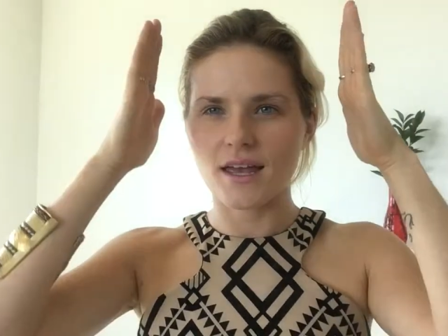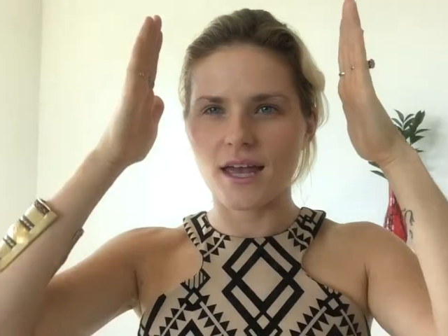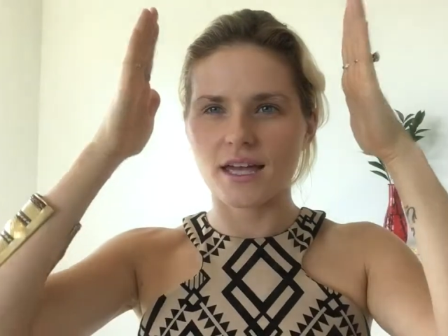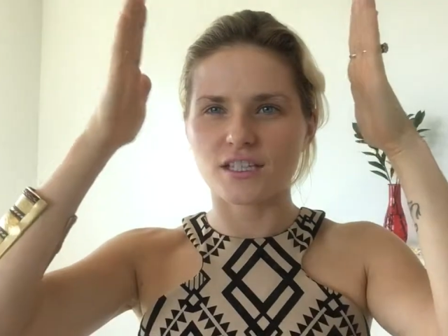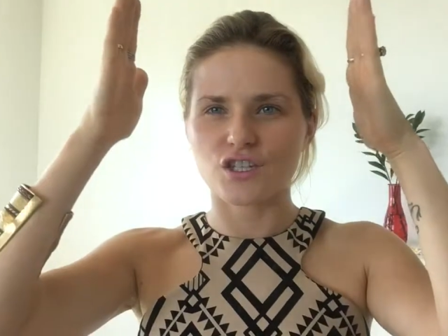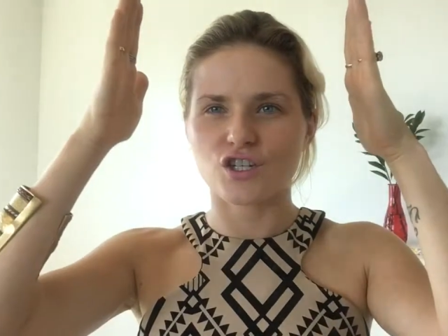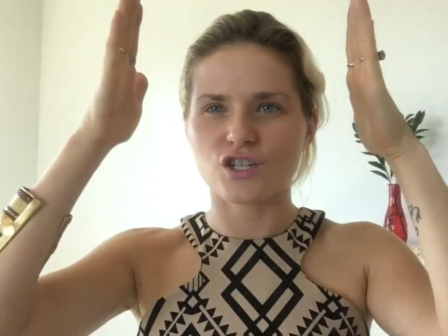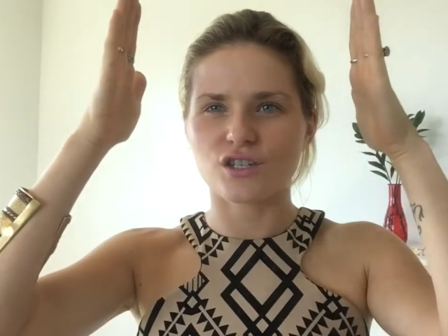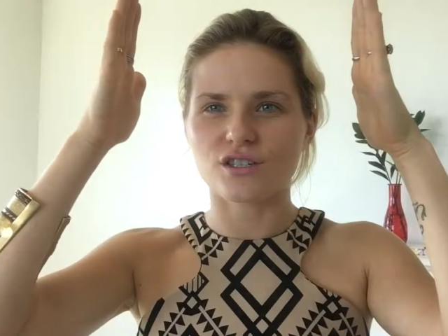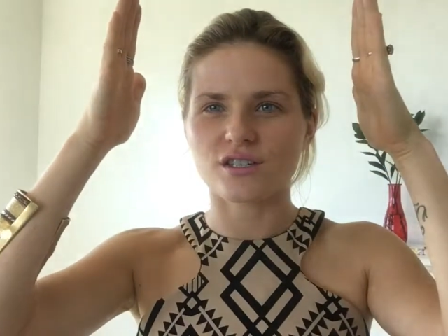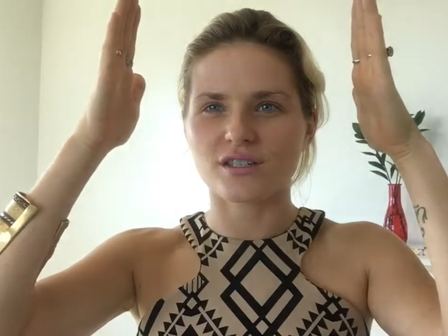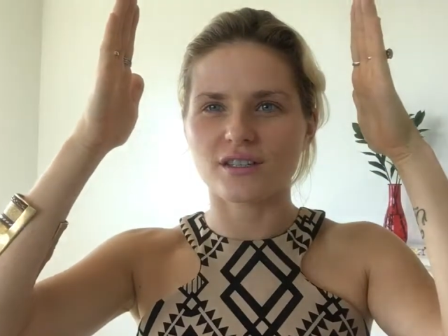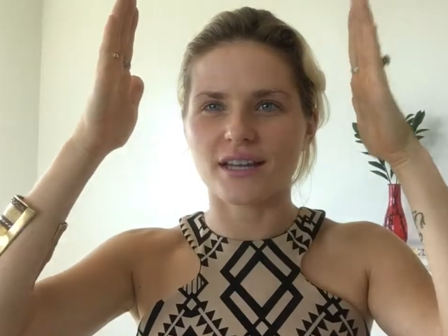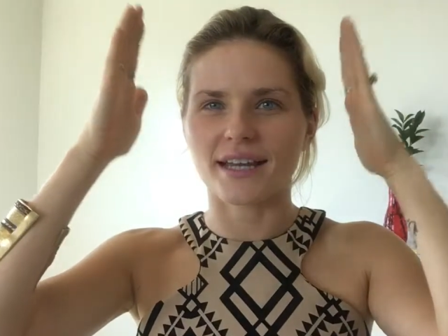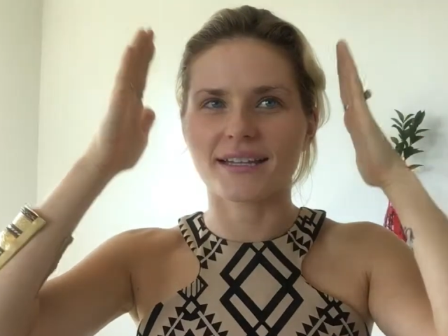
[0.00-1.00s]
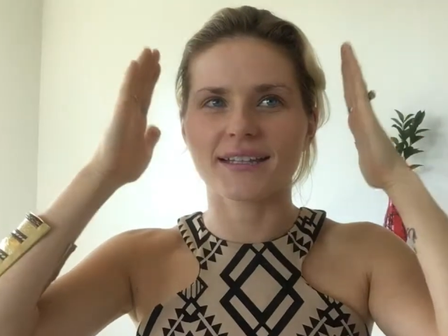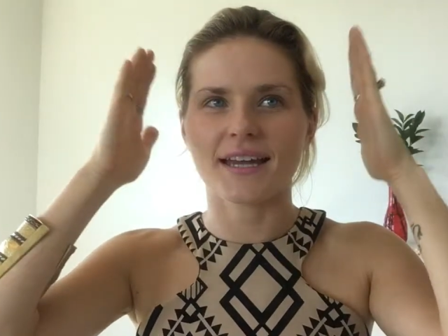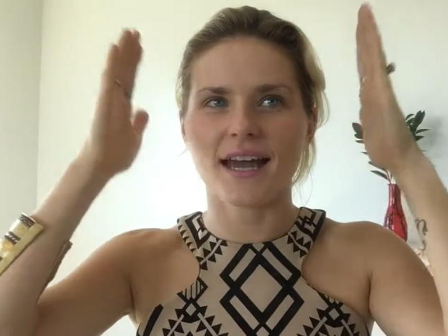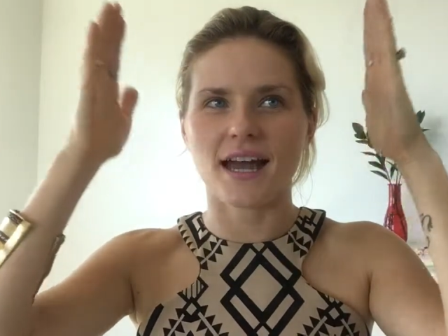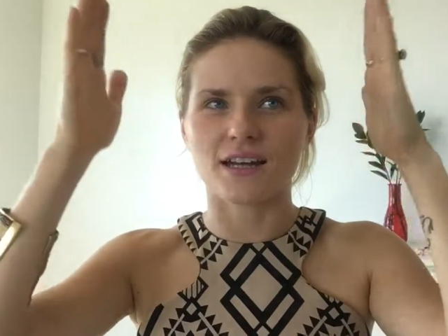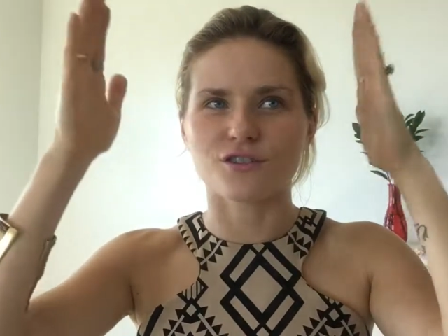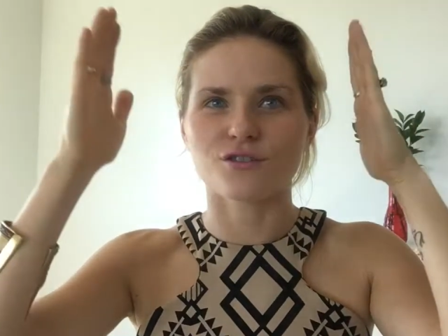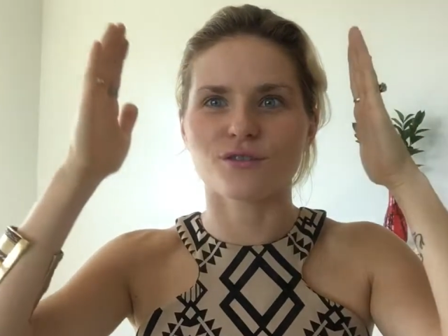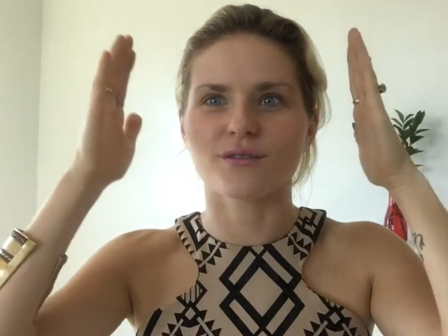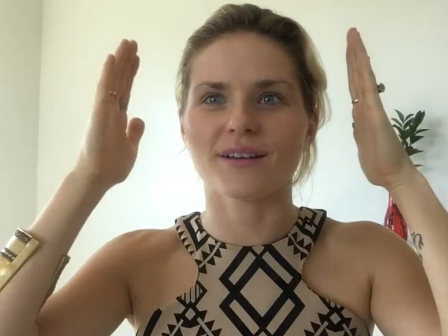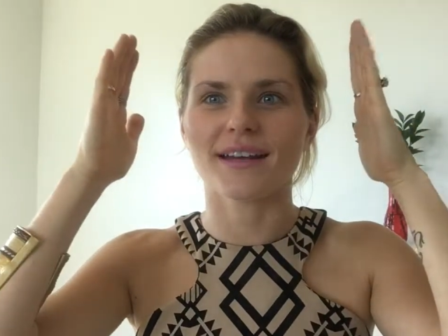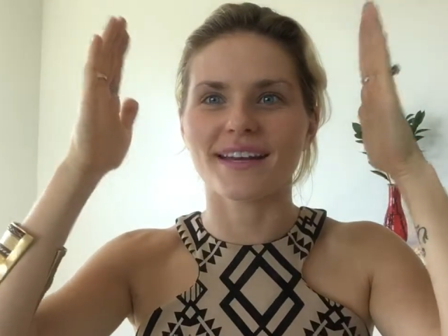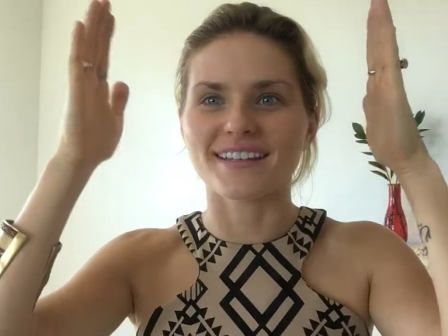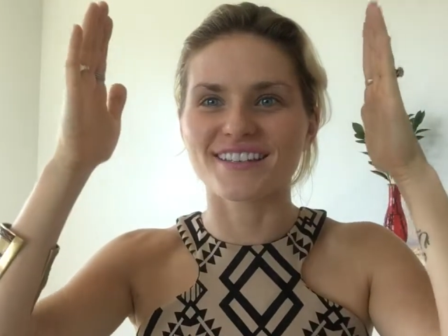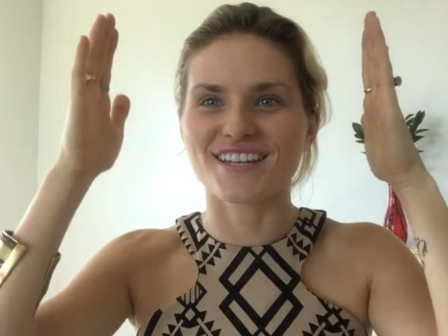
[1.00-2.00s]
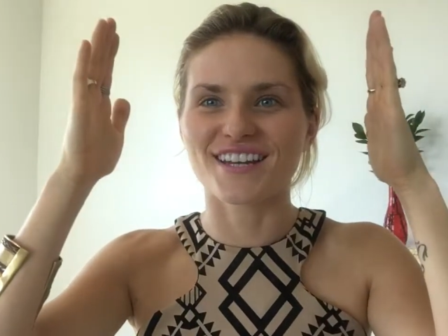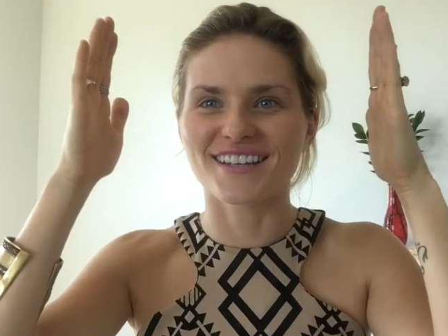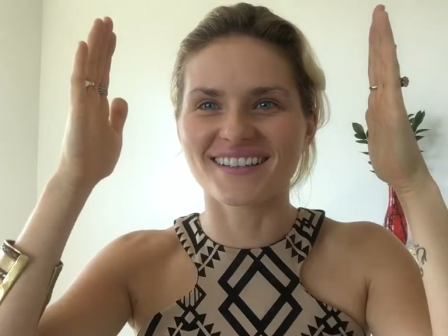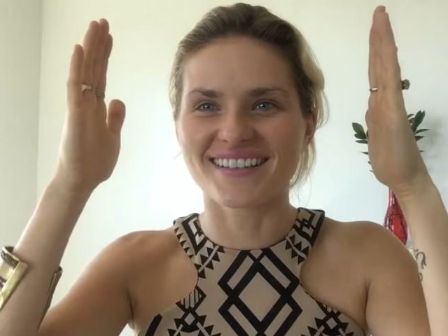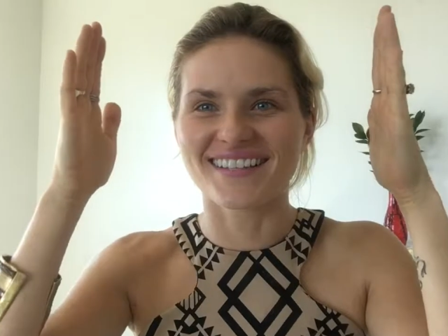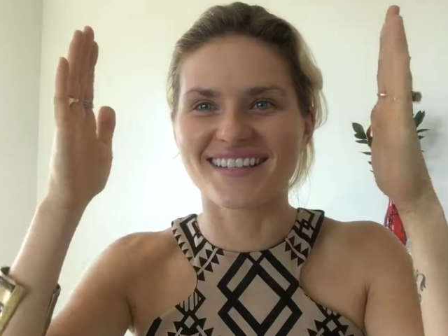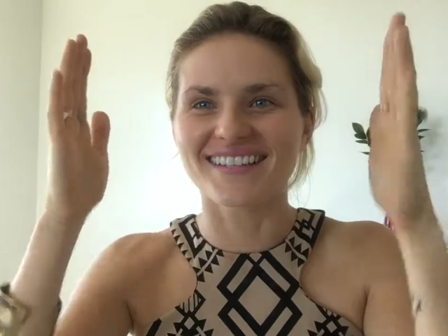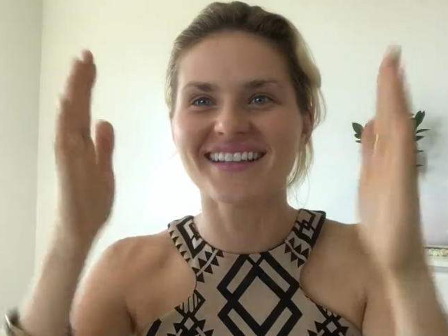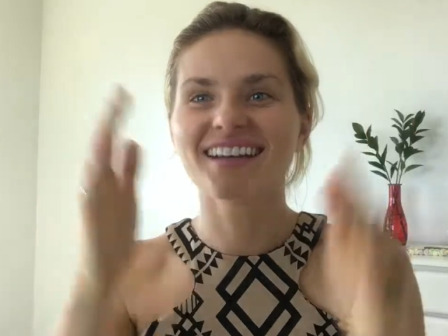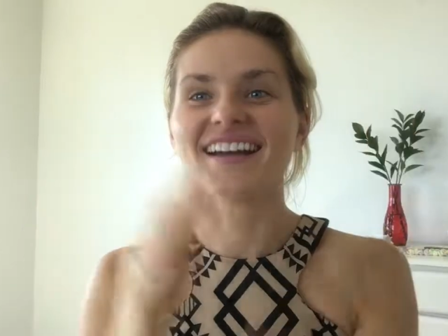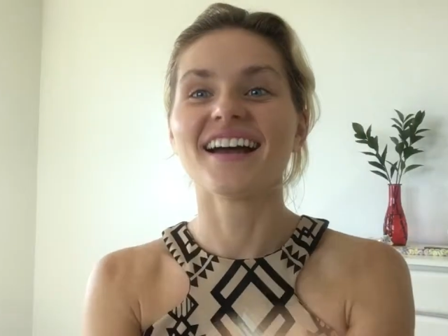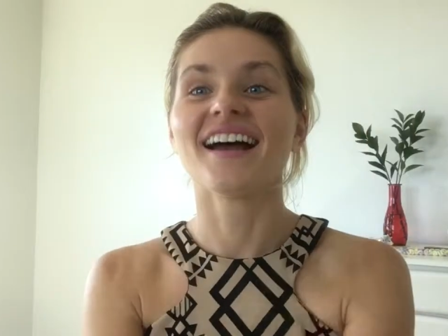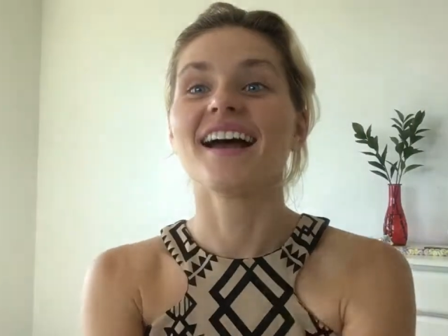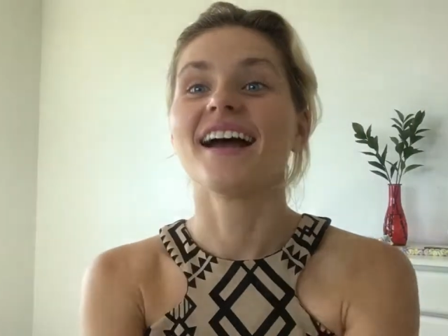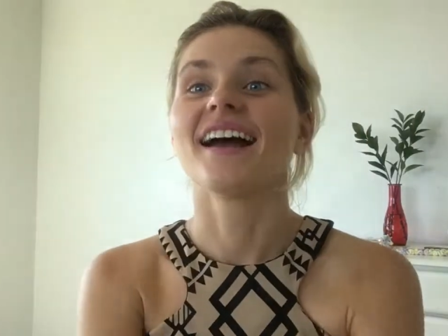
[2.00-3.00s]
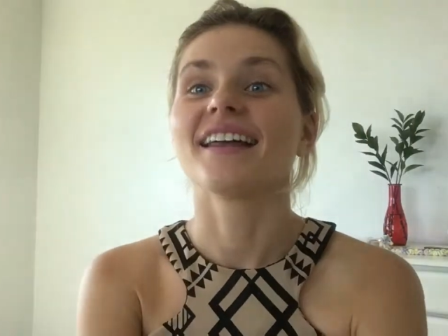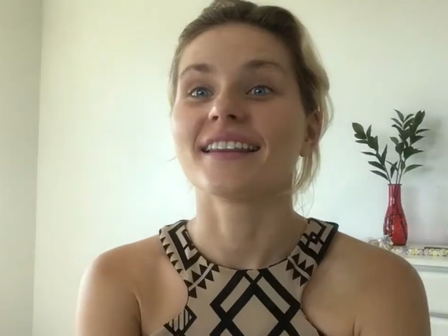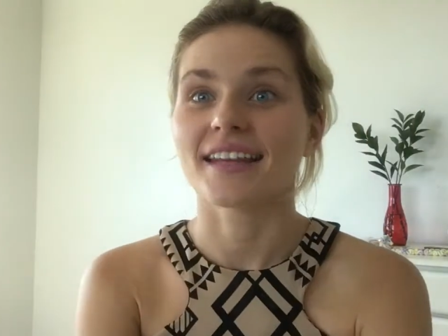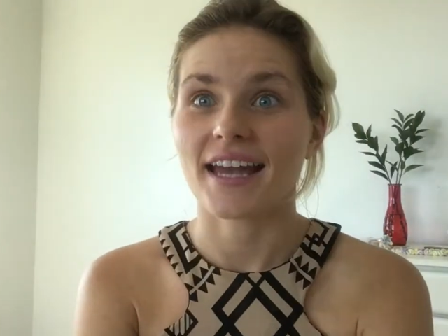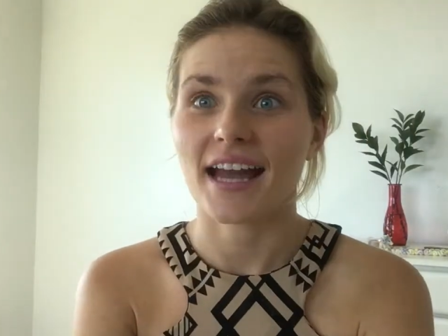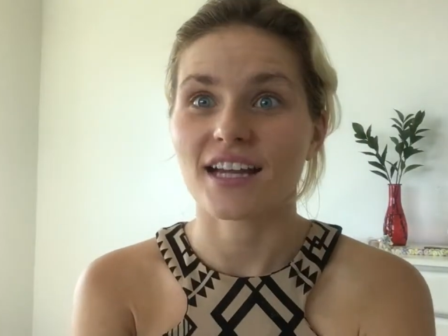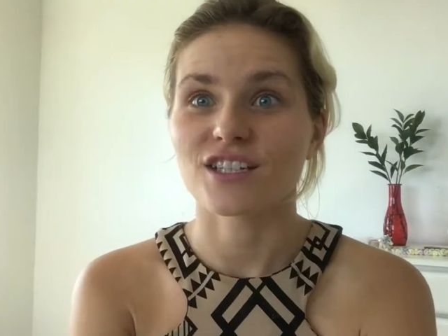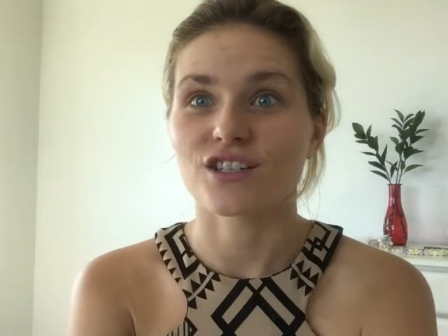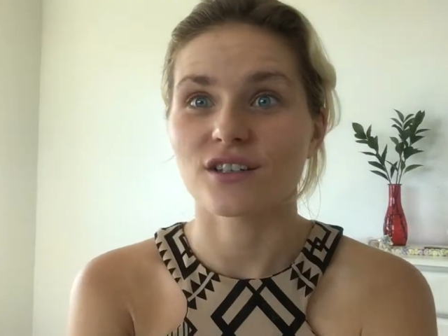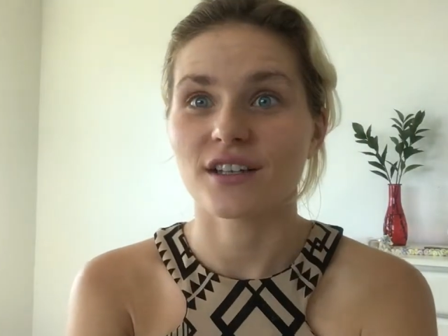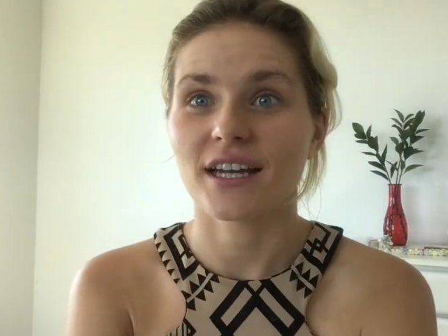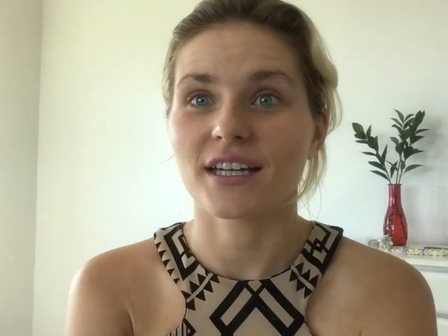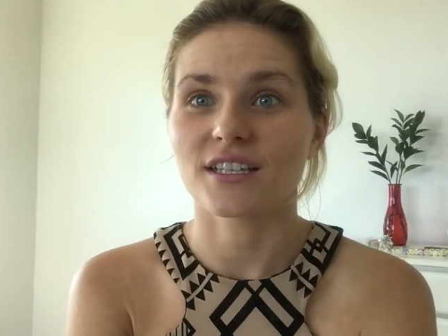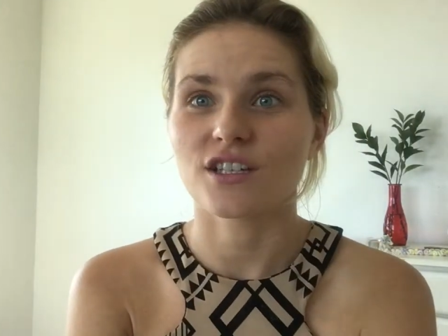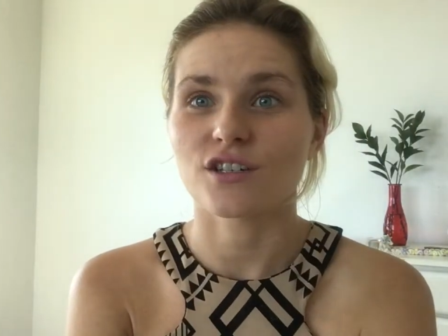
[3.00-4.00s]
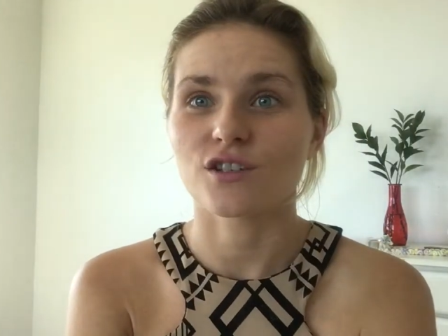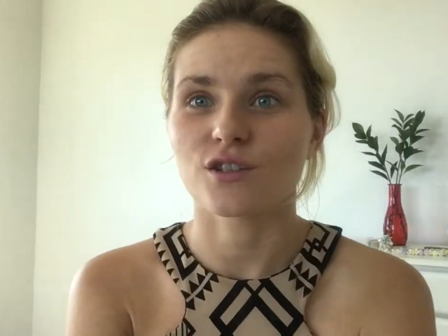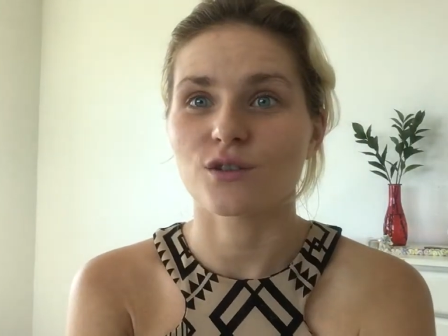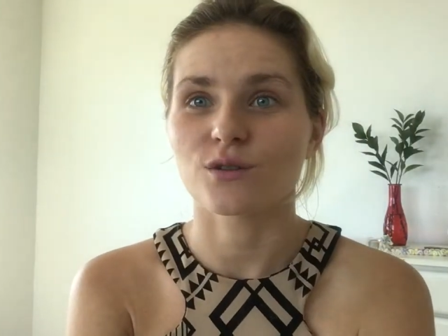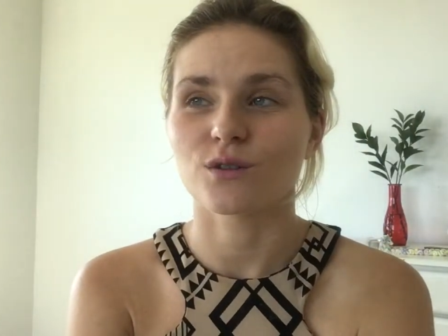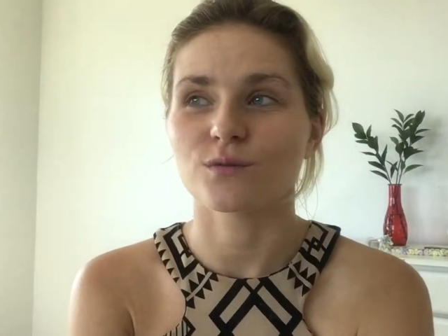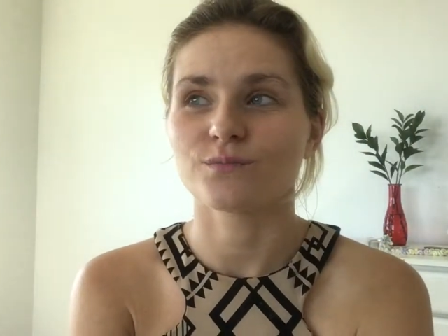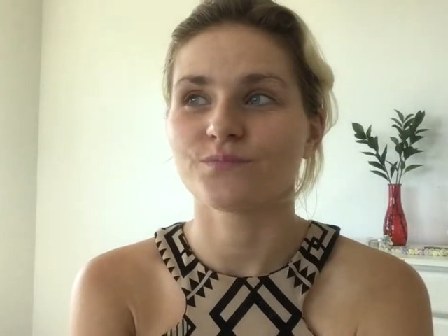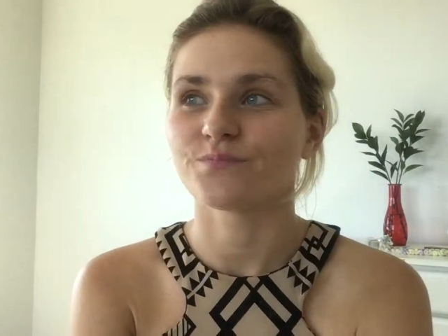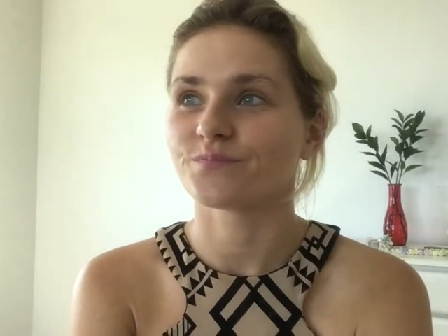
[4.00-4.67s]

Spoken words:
angels, like the actual angels, the actual angels too.